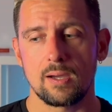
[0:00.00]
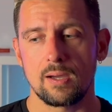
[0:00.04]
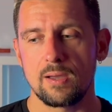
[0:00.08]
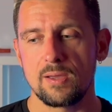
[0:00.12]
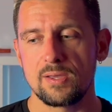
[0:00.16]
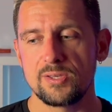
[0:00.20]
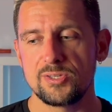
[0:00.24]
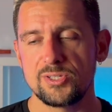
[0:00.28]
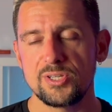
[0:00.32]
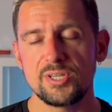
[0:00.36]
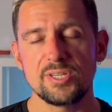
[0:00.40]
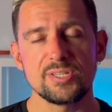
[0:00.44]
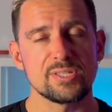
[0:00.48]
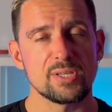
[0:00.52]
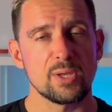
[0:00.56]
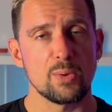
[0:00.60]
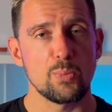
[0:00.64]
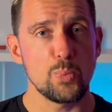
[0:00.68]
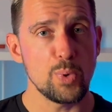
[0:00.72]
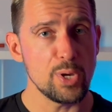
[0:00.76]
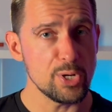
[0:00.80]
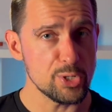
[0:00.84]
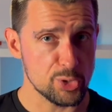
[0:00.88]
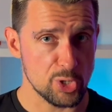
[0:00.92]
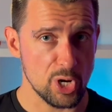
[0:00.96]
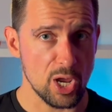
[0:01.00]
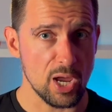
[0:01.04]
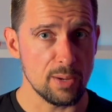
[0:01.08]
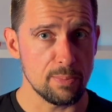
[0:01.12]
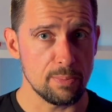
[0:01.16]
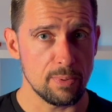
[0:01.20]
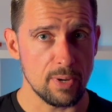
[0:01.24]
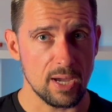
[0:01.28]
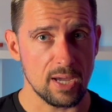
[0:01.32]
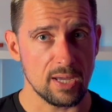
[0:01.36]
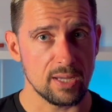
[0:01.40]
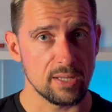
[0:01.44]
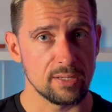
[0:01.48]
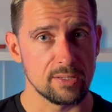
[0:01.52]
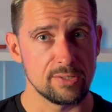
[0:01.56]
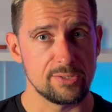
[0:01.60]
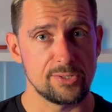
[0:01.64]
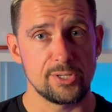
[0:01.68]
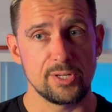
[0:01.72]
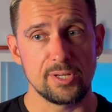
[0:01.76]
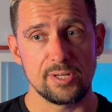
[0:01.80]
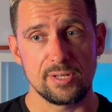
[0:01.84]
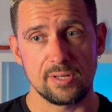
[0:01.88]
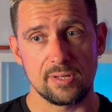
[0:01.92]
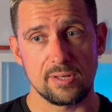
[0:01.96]
see the V-shape and
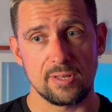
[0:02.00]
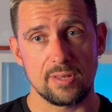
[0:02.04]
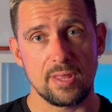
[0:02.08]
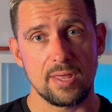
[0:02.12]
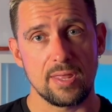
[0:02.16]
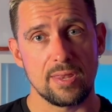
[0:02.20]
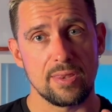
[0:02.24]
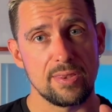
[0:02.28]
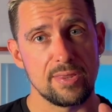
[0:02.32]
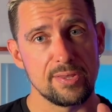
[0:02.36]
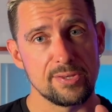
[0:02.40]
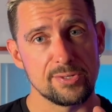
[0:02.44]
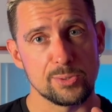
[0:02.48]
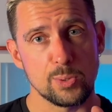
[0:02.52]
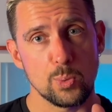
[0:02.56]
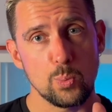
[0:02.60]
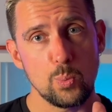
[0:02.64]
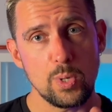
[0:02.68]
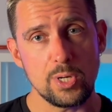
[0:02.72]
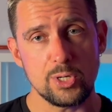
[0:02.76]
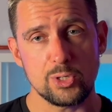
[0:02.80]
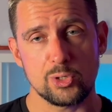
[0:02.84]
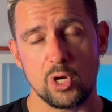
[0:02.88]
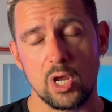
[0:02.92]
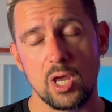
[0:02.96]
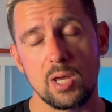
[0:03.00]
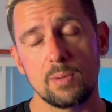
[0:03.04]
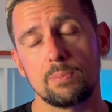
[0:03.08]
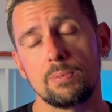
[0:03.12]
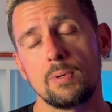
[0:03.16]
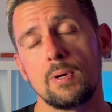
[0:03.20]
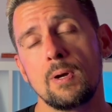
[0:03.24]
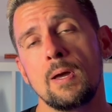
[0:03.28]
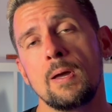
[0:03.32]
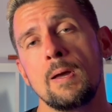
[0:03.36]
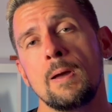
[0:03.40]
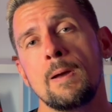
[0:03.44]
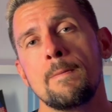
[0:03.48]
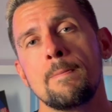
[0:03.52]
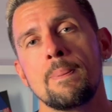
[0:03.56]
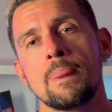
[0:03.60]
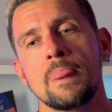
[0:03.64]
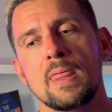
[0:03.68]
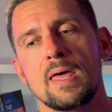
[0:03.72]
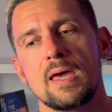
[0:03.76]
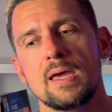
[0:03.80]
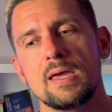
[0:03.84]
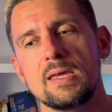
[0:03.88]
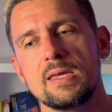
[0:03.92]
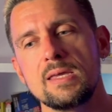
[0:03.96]
see that this V-shape
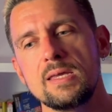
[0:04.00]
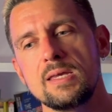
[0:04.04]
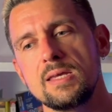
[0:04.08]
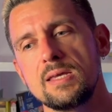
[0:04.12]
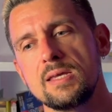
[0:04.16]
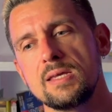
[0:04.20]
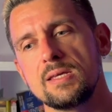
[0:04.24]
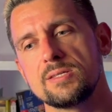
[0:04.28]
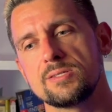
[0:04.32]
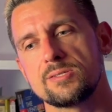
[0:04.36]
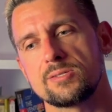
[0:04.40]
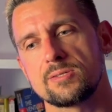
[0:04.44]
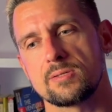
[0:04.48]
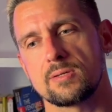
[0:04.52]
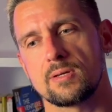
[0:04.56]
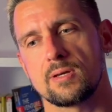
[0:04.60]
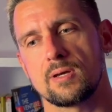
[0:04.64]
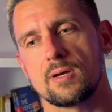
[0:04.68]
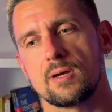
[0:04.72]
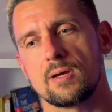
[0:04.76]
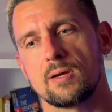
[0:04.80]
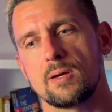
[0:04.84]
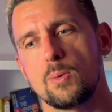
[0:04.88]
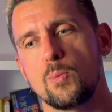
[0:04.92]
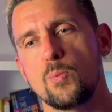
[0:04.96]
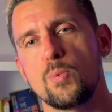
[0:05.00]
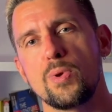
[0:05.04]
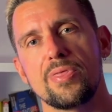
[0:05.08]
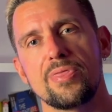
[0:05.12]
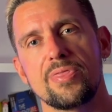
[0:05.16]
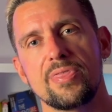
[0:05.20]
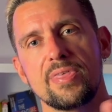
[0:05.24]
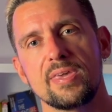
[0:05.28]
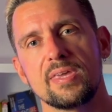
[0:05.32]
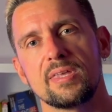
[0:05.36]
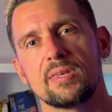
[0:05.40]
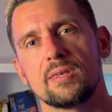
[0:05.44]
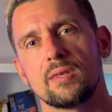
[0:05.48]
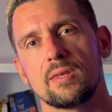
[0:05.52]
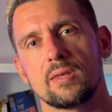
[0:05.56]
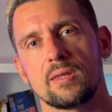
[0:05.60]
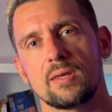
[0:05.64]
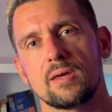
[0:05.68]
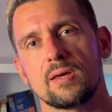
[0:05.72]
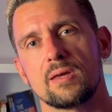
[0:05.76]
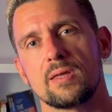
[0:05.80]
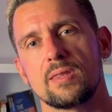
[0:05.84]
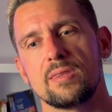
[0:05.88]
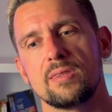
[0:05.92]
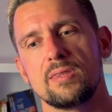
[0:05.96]
is within
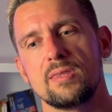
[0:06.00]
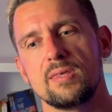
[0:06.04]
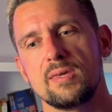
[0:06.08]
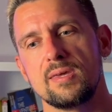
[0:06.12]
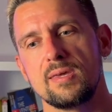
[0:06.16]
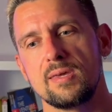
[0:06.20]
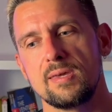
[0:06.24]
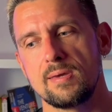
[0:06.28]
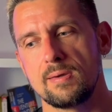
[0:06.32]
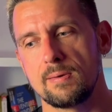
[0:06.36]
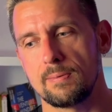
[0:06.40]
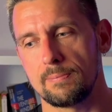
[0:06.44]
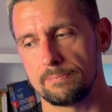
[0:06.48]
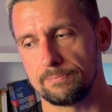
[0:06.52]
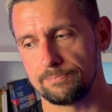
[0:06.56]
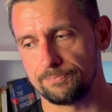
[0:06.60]
the